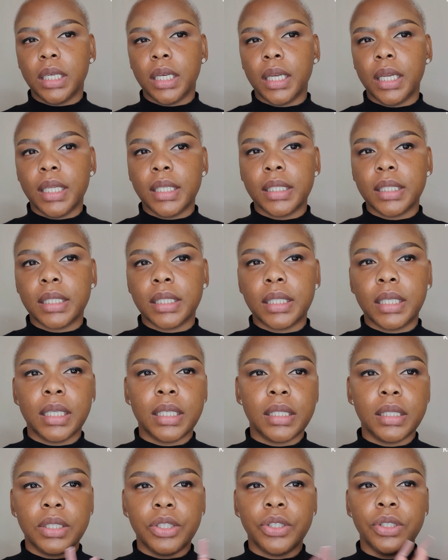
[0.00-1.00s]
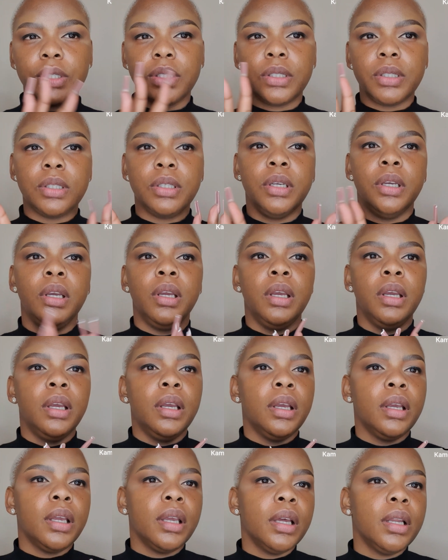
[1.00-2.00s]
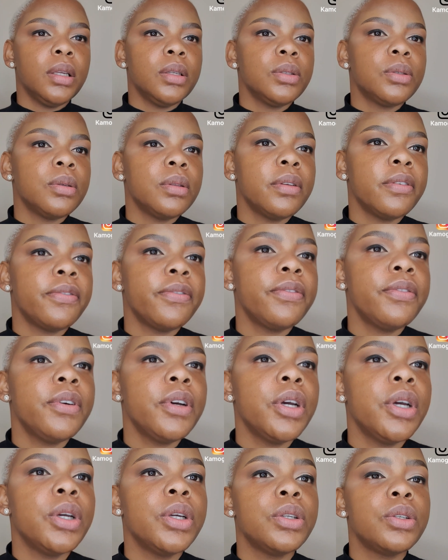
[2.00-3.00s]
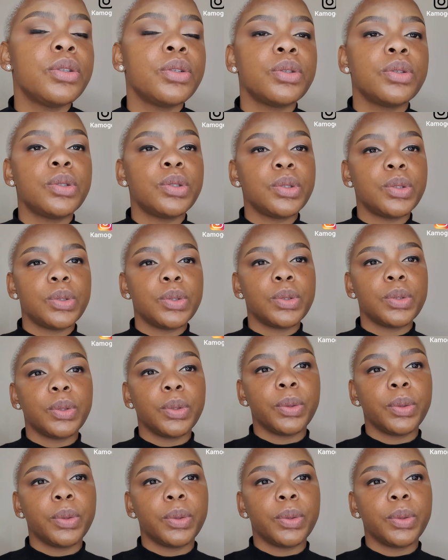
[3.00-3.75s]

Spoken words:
let's just get into the face.